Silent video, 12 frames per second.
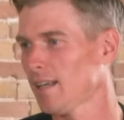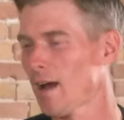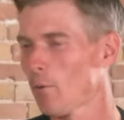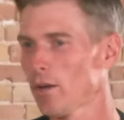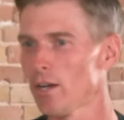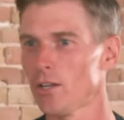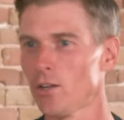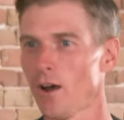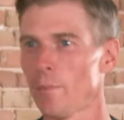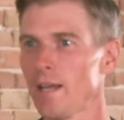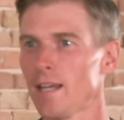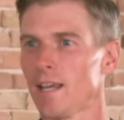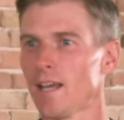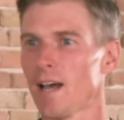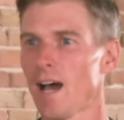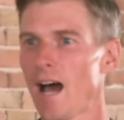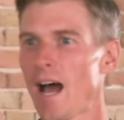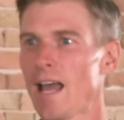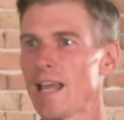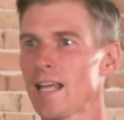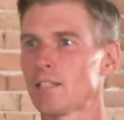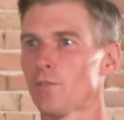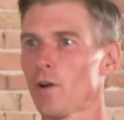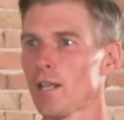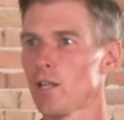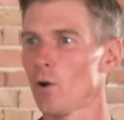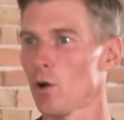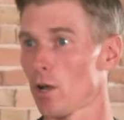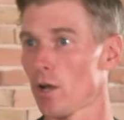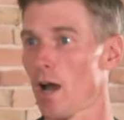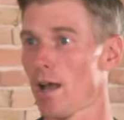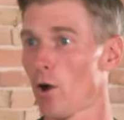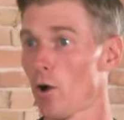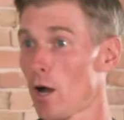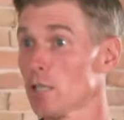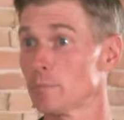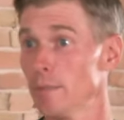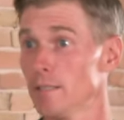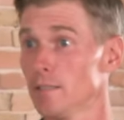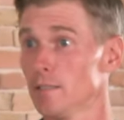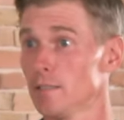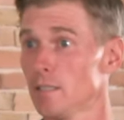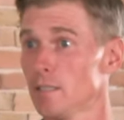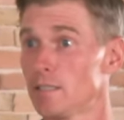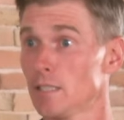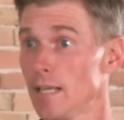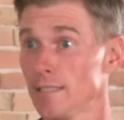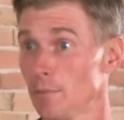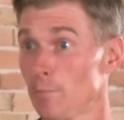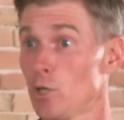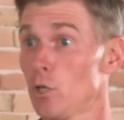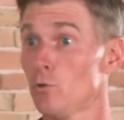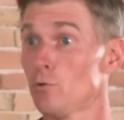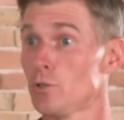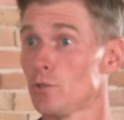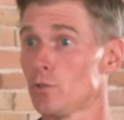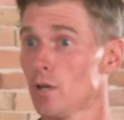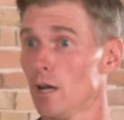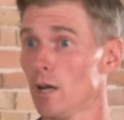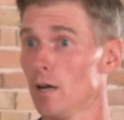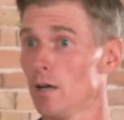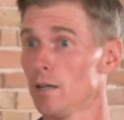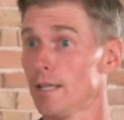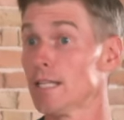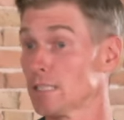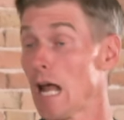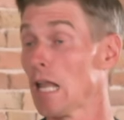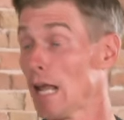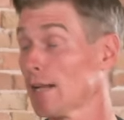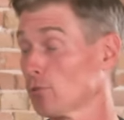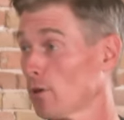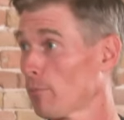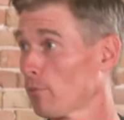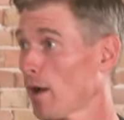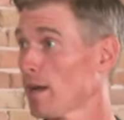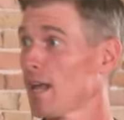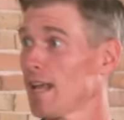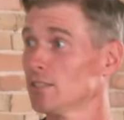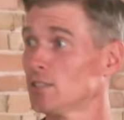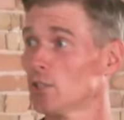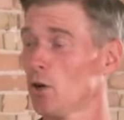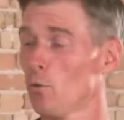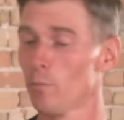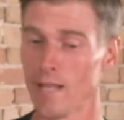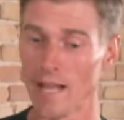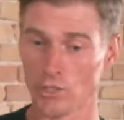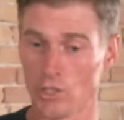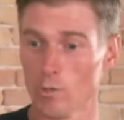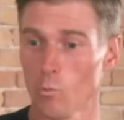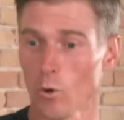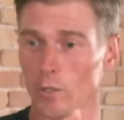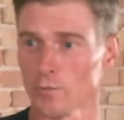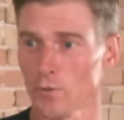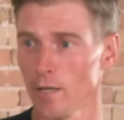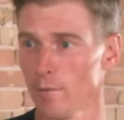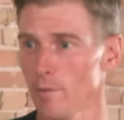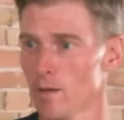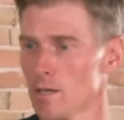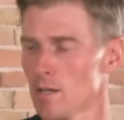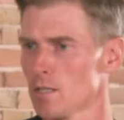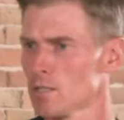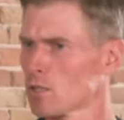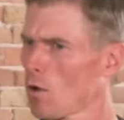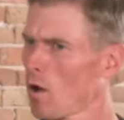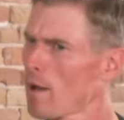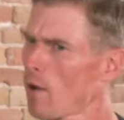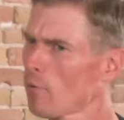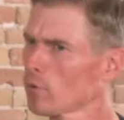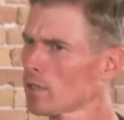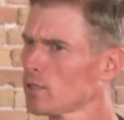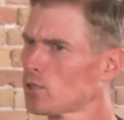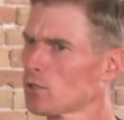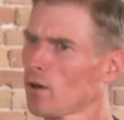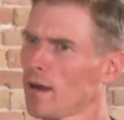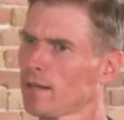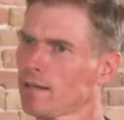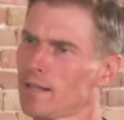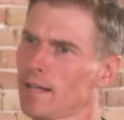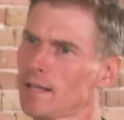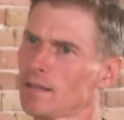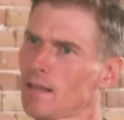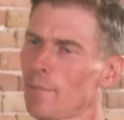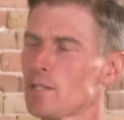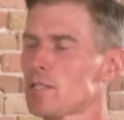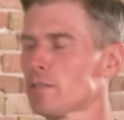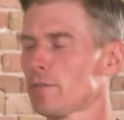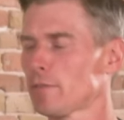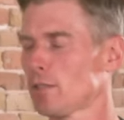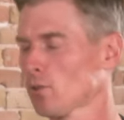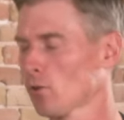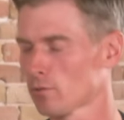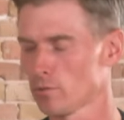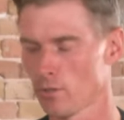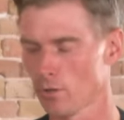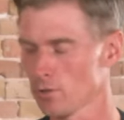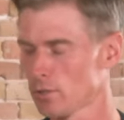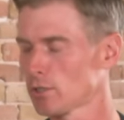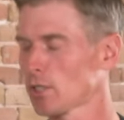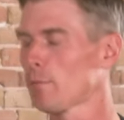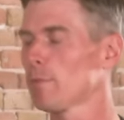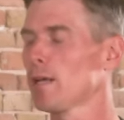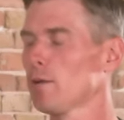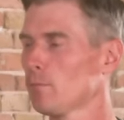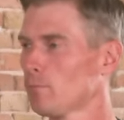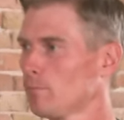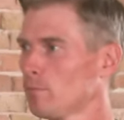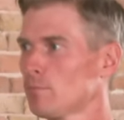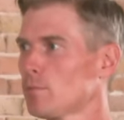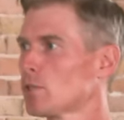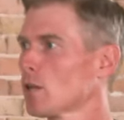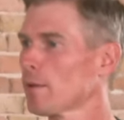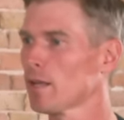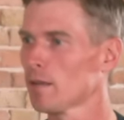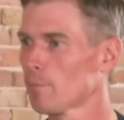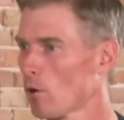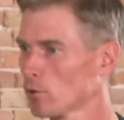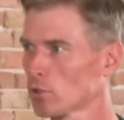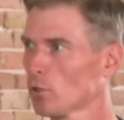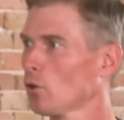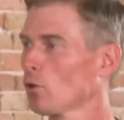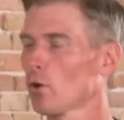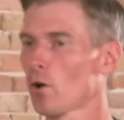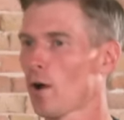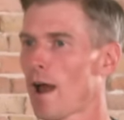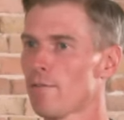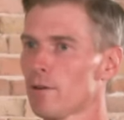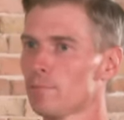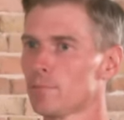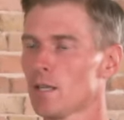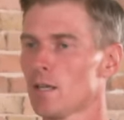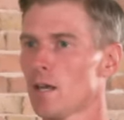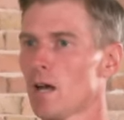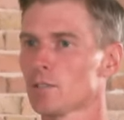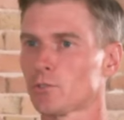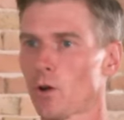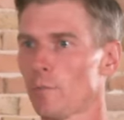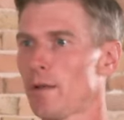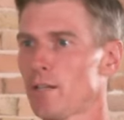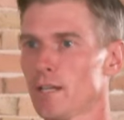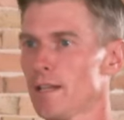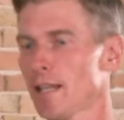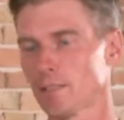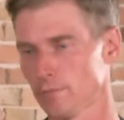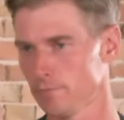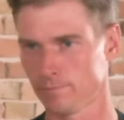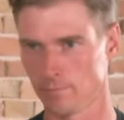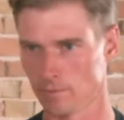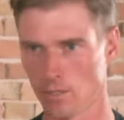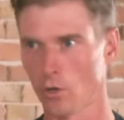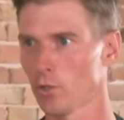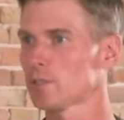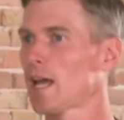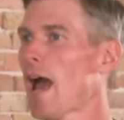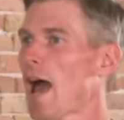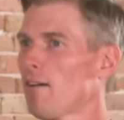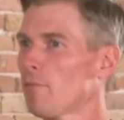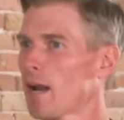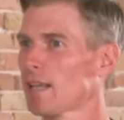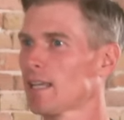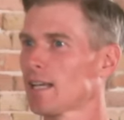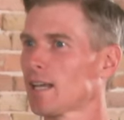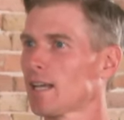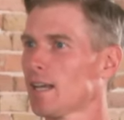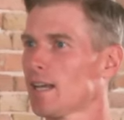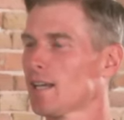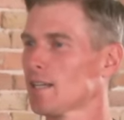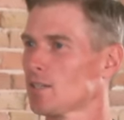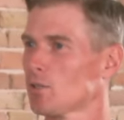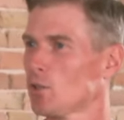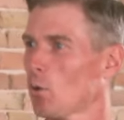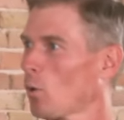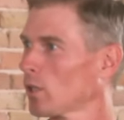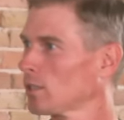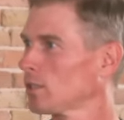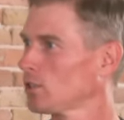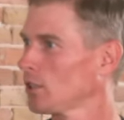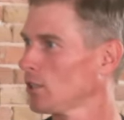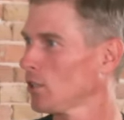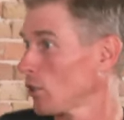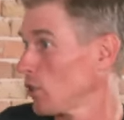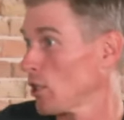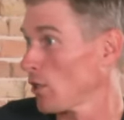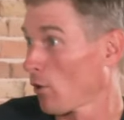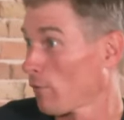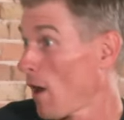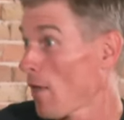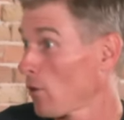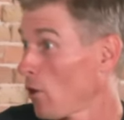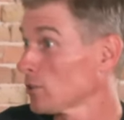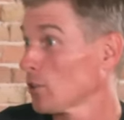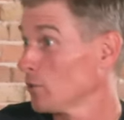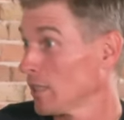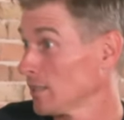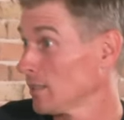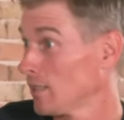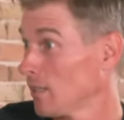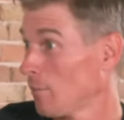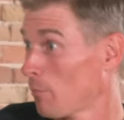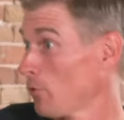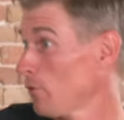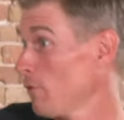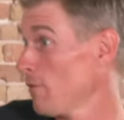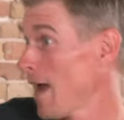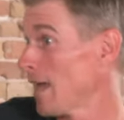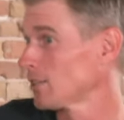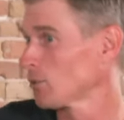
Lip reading: Yeah, what are you gonna do? I mean, it's funny, you know, her husband is a huge, he does not like Trump, right? And so, yet she works for him. So I'm not really sure she's a 15-year-old girl. she's going to be emotional or have a strong opinion. And that's hers to have. But I think, you know, her father also doesn't approve of that.